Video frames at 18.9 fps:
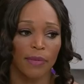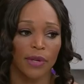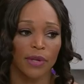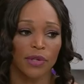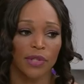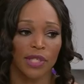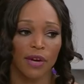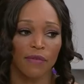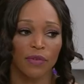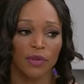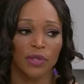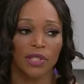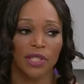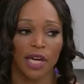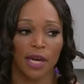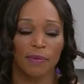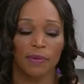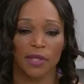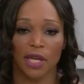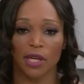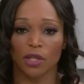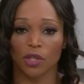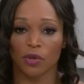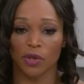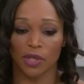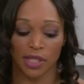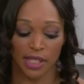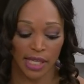there are several steps that
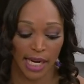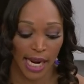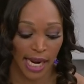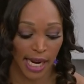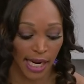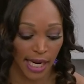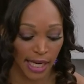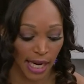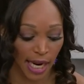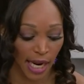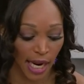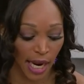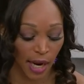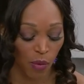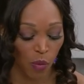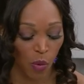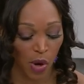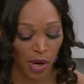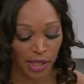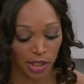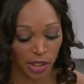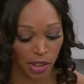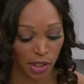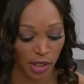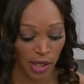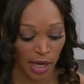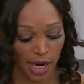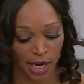you can take, and I, I
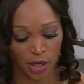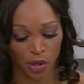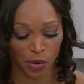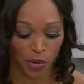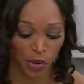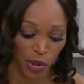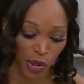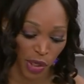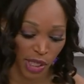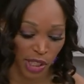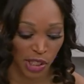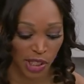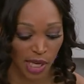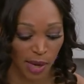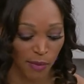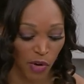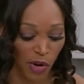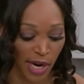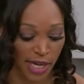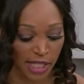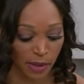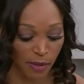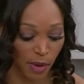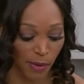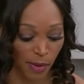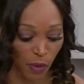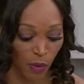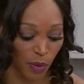want, I know that you're going to summarize
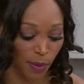them a bit.